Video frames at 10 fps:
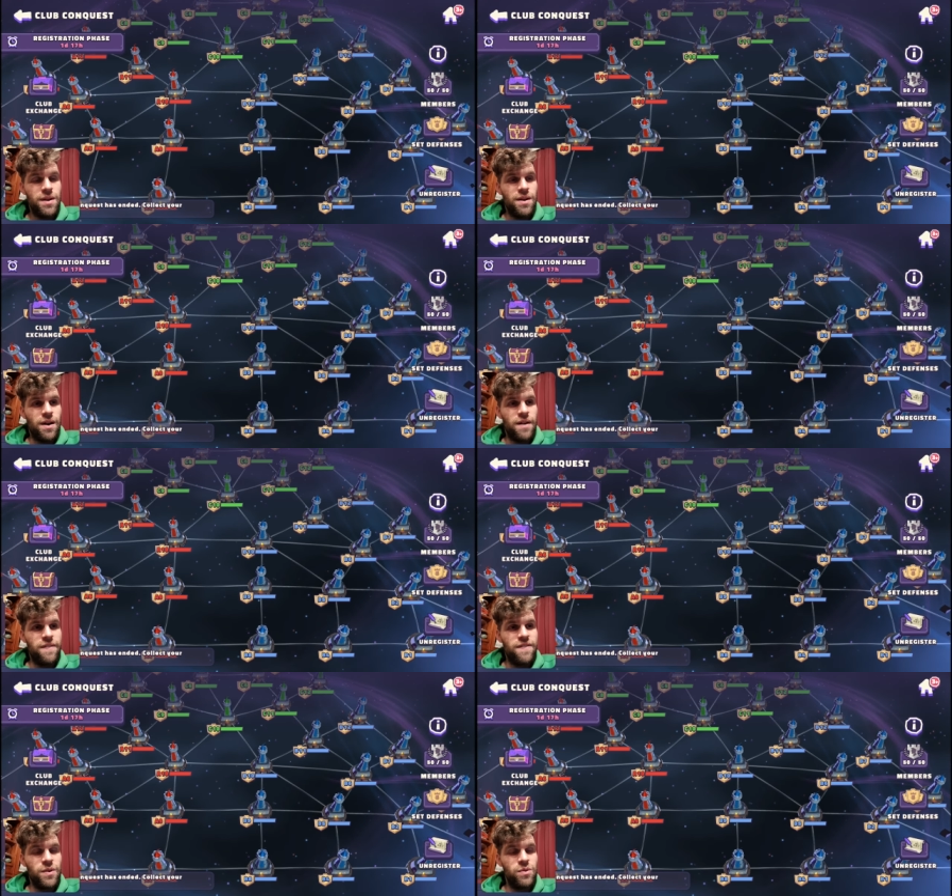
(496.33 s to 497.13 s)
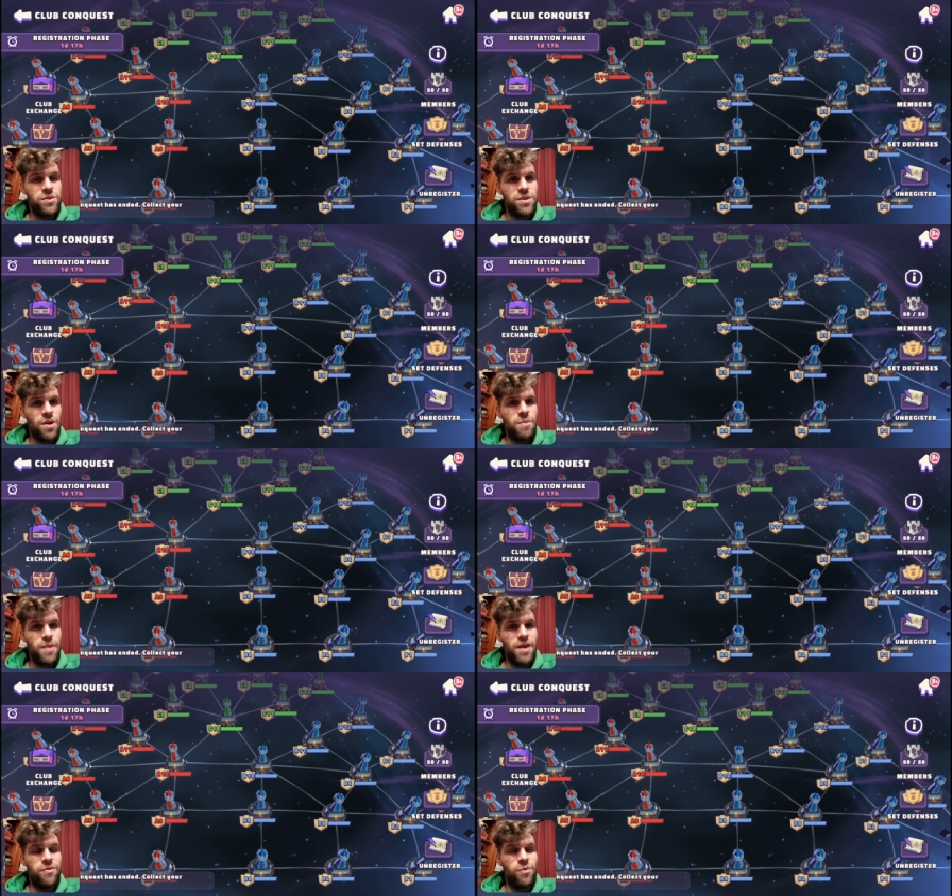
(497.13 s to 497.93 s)
I feel so
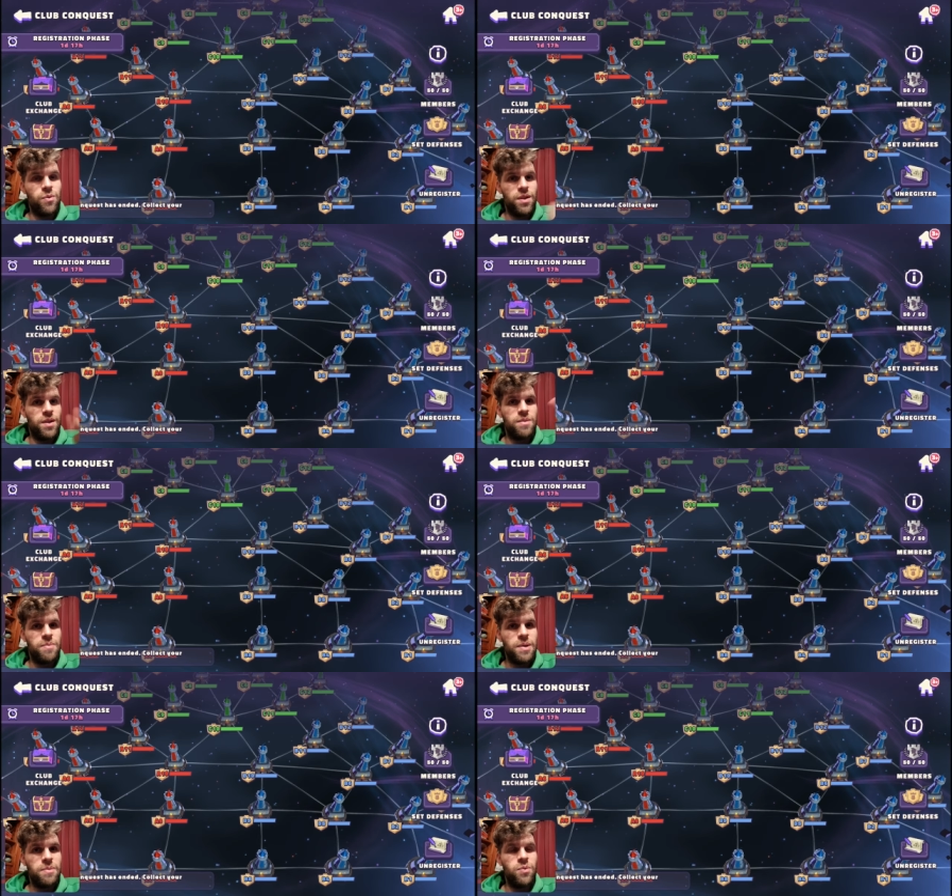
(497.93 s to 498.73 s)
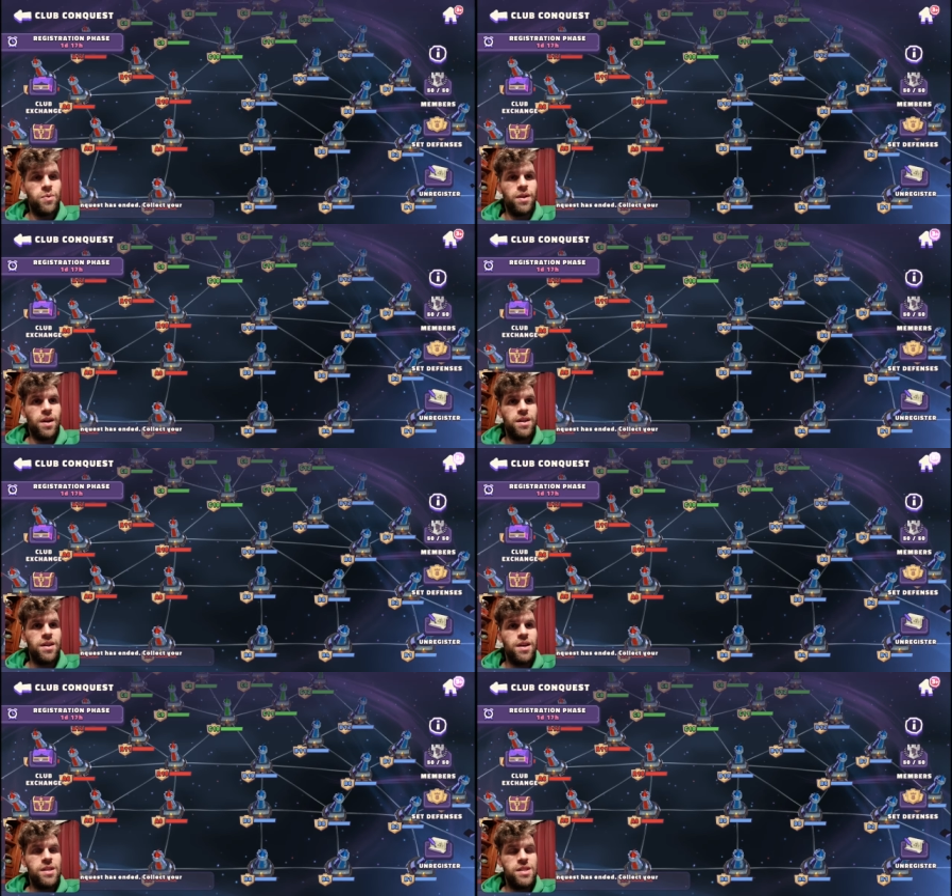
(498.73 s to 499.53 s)
bad for the the people in like
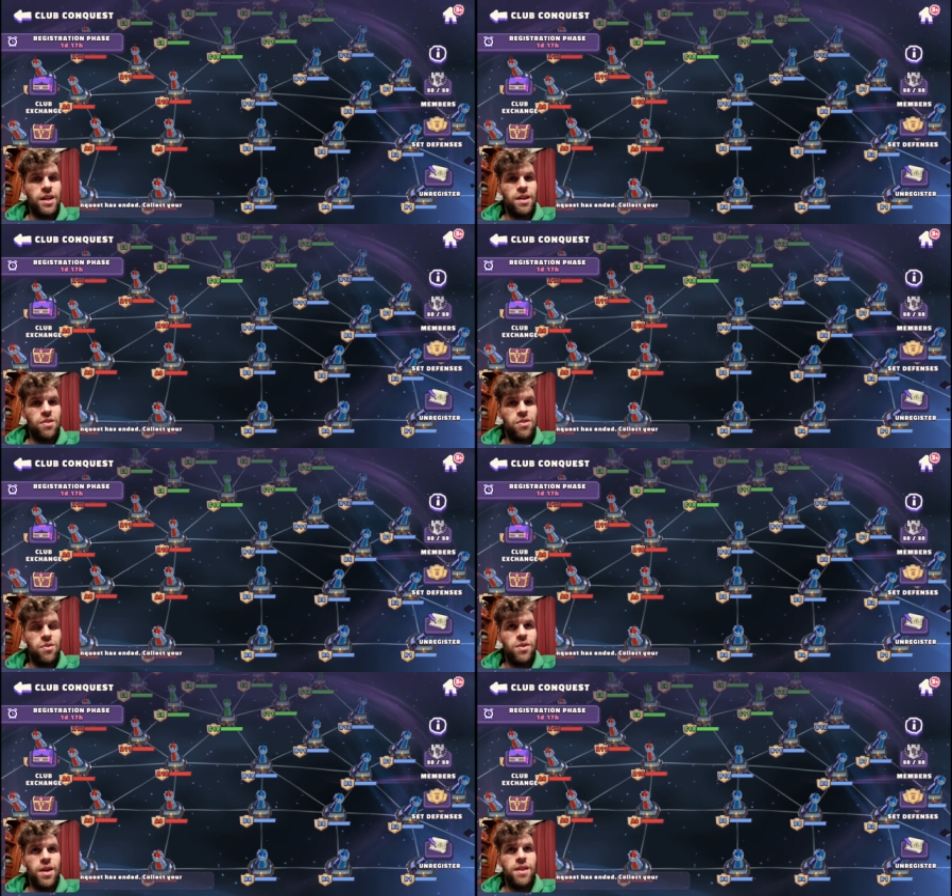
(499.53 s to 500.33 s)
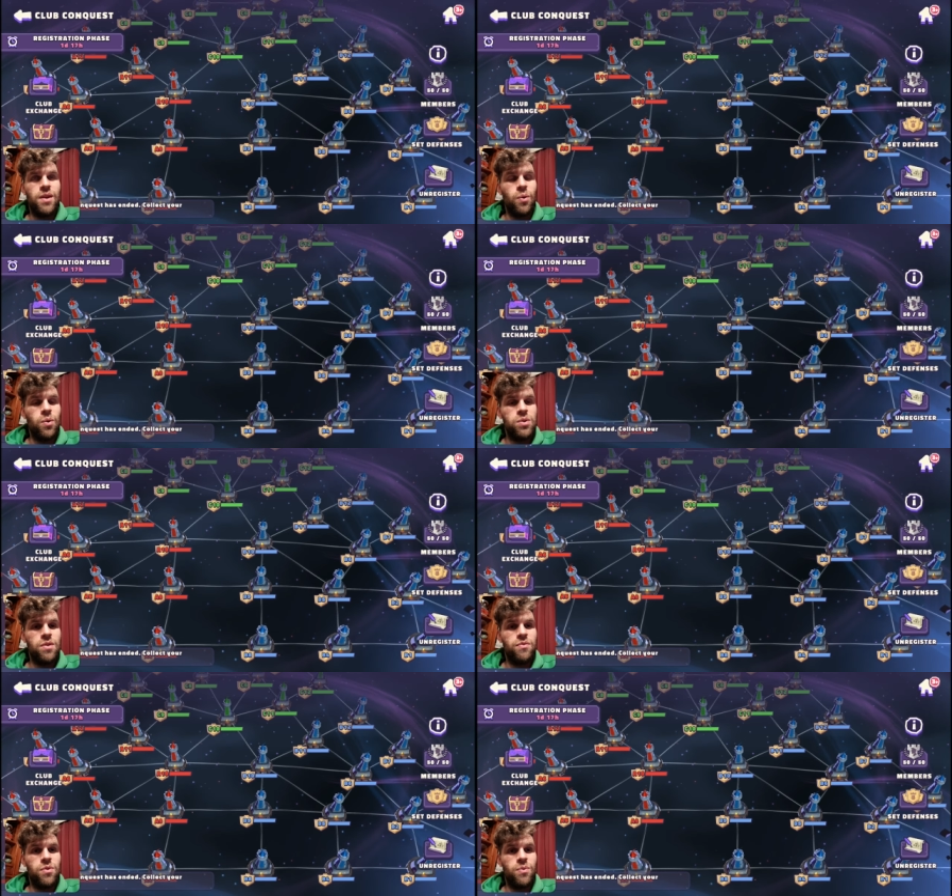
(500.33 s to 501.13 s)
second and third, and then also
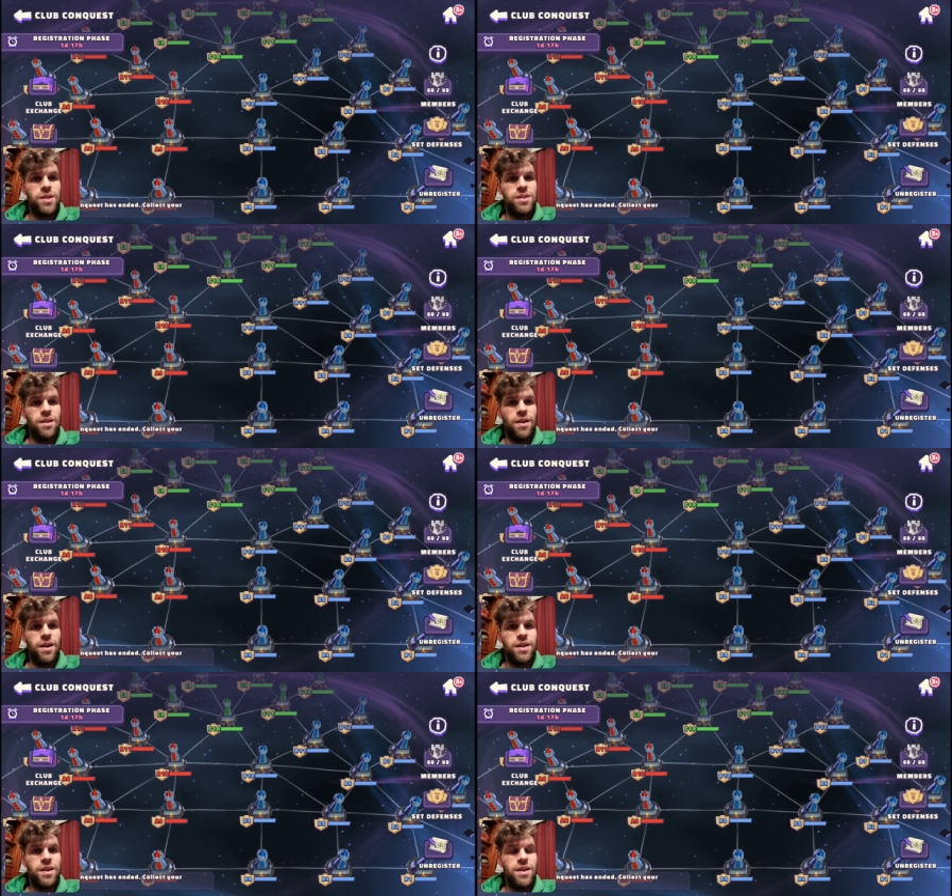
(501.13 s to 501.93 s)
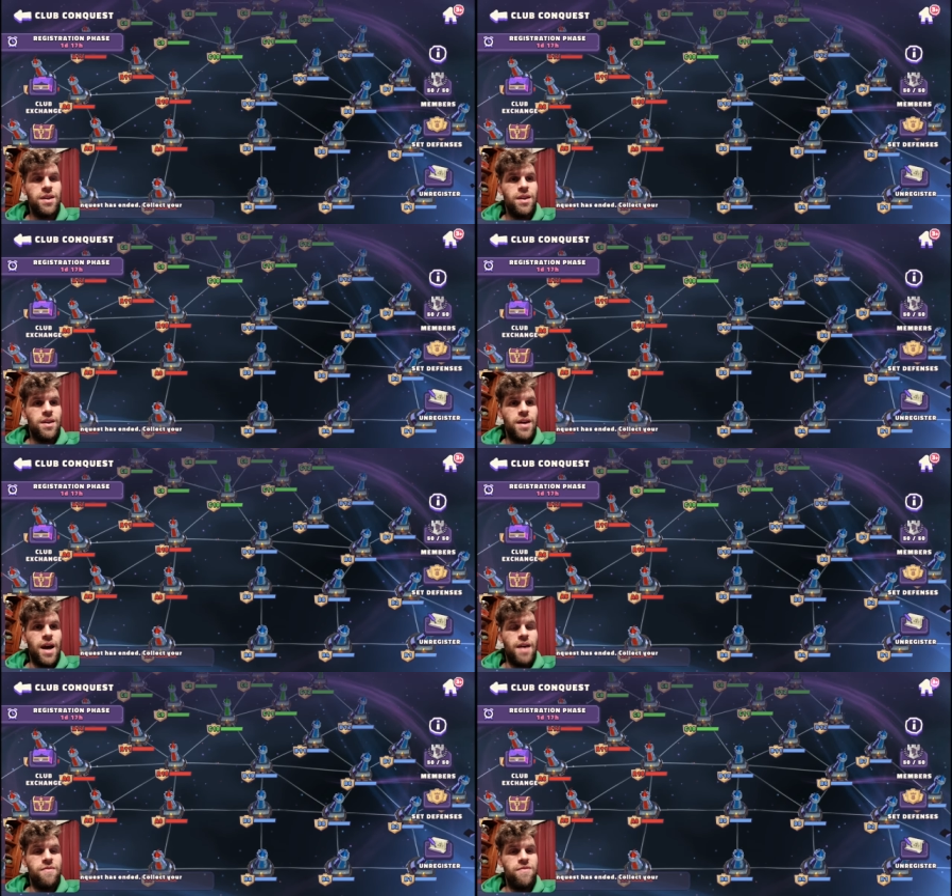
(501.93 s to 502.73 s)
for the ones in like
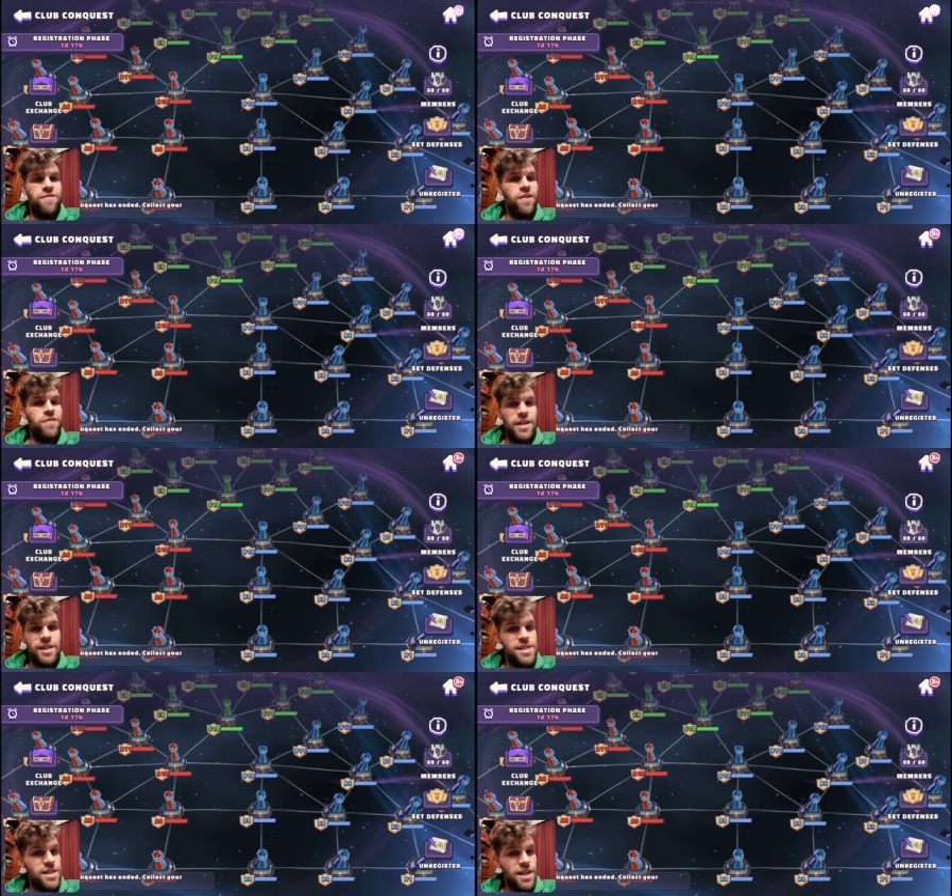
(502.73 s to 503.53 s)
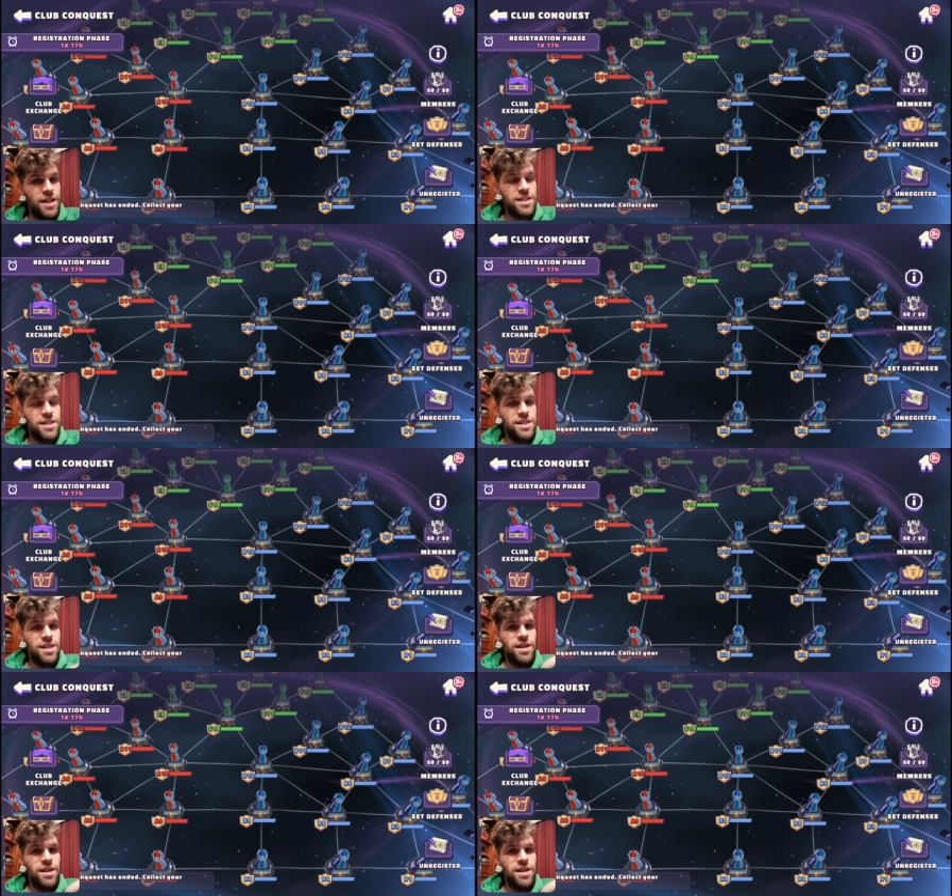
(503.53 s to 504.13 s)
um, fifth and sixth,